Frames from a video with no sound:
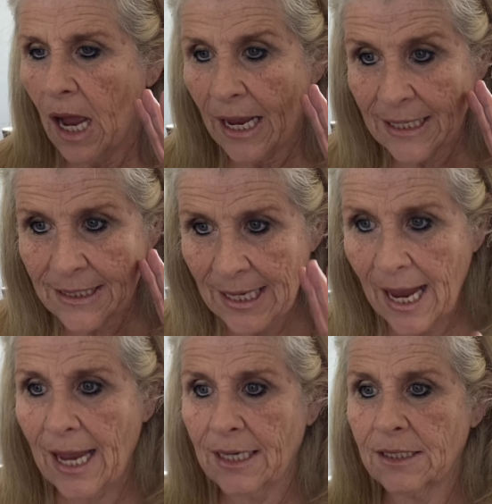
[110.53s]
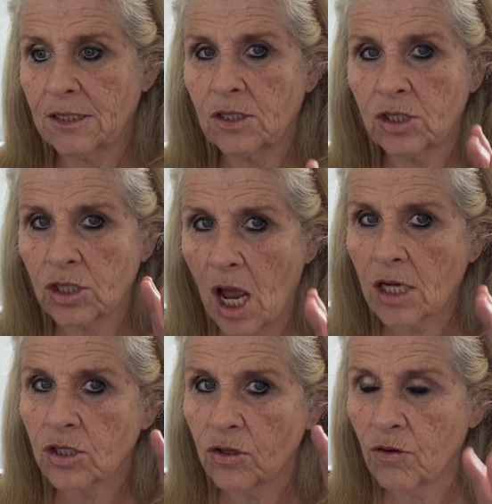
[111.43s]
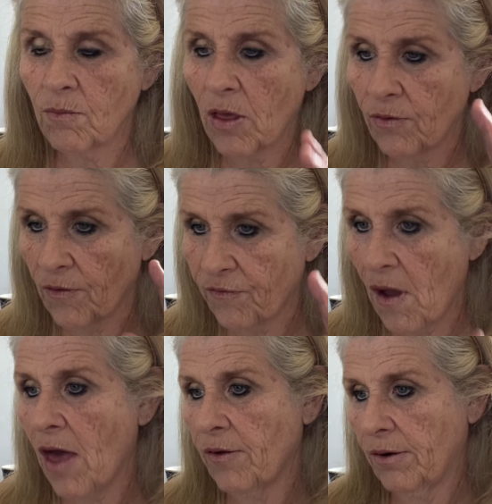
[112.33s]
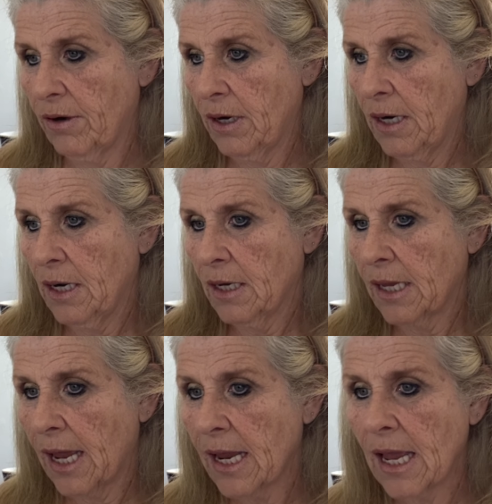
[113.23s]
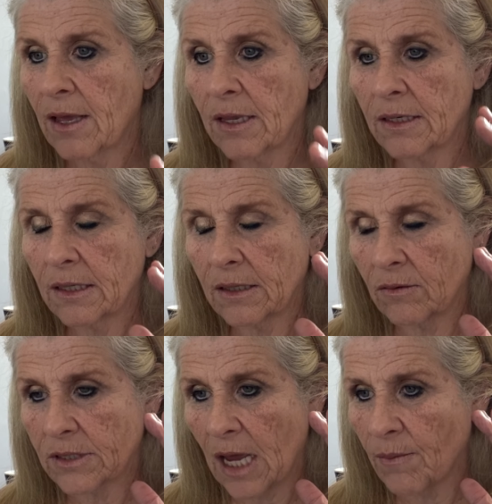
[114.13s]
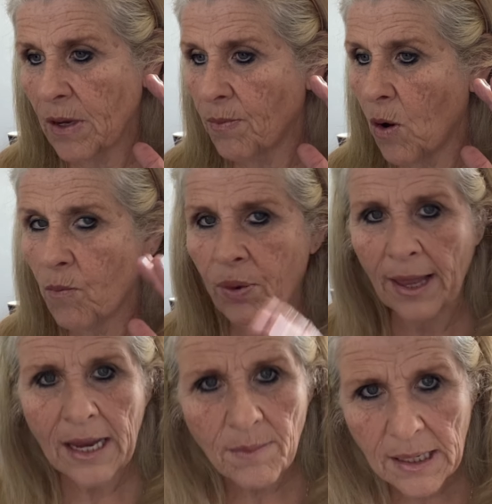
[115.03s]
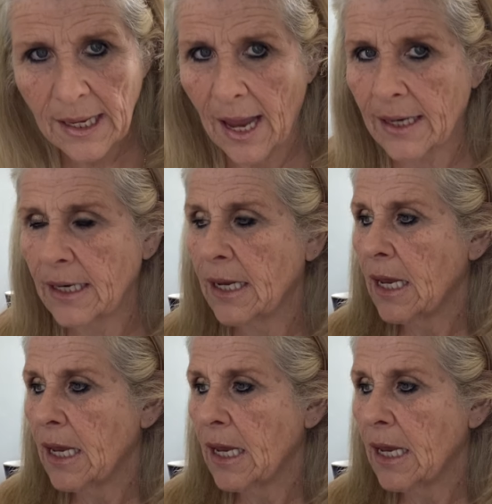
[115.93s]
again to talk to their mother or father, okay? And they're telling me about blame again.